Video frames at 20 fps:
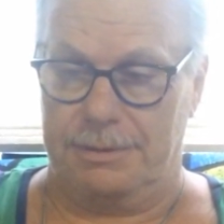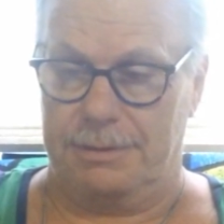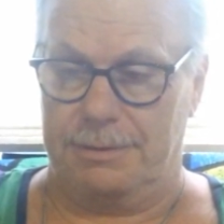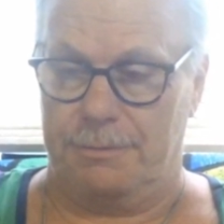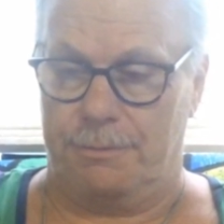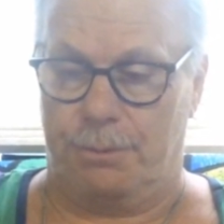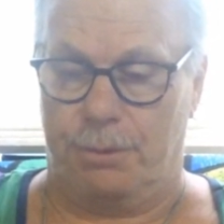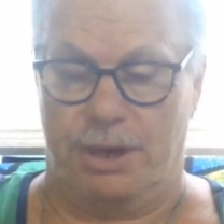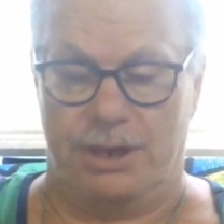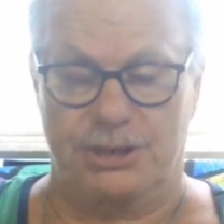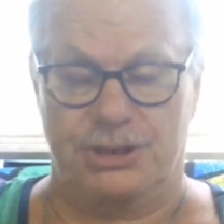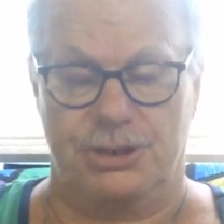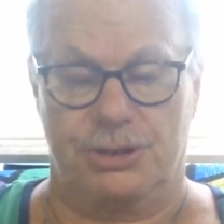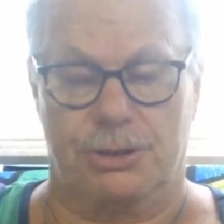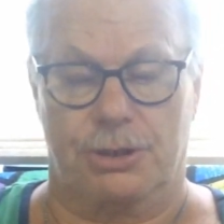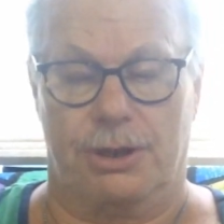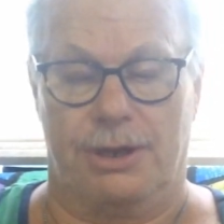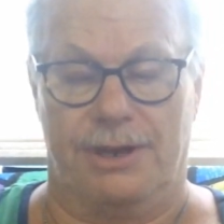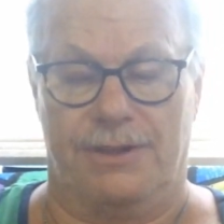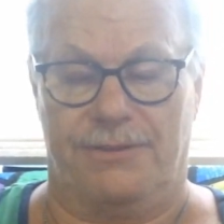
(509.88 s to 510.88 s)

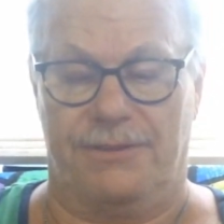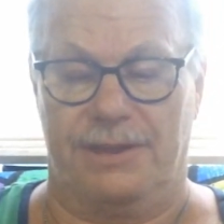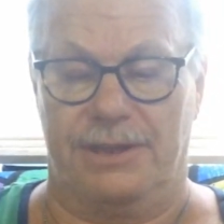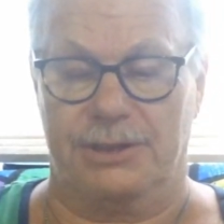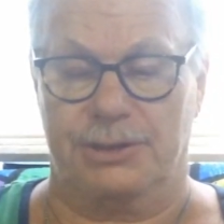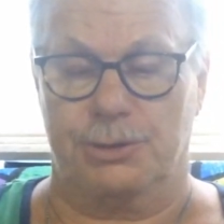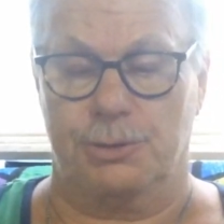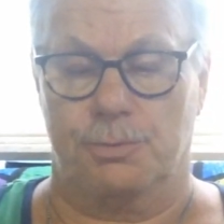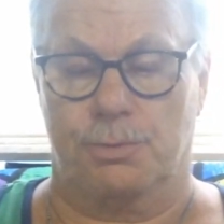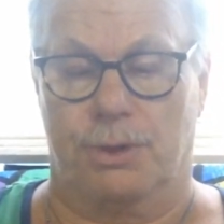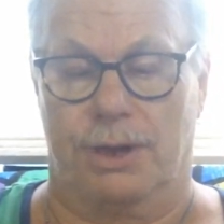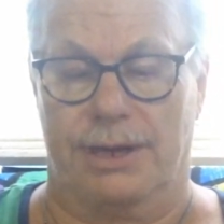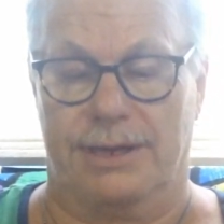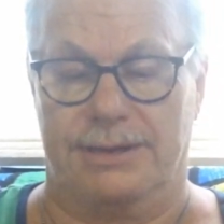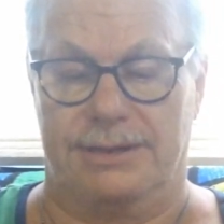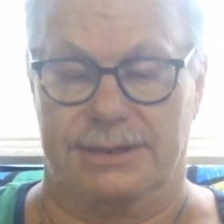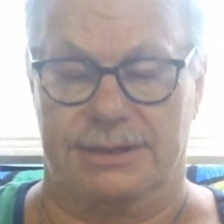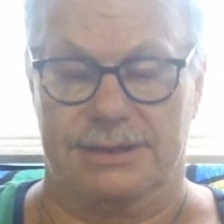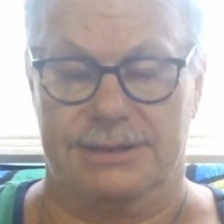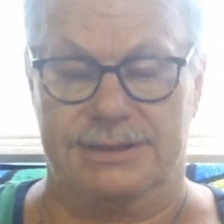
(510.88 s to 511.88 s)
pressure or anything to
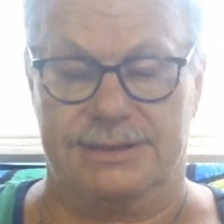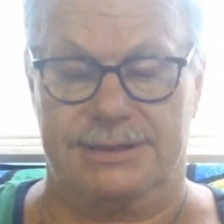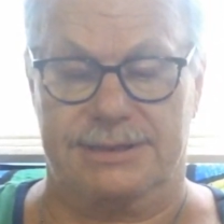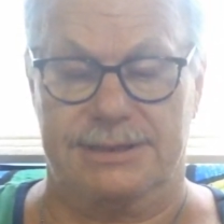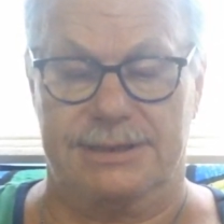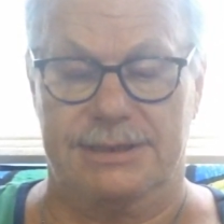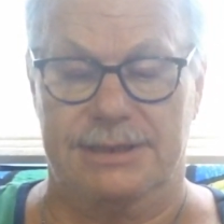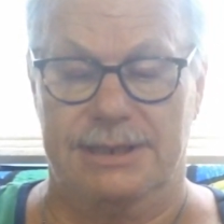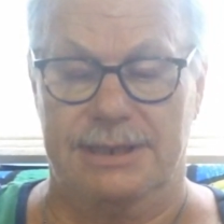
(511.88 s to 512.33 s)
break this.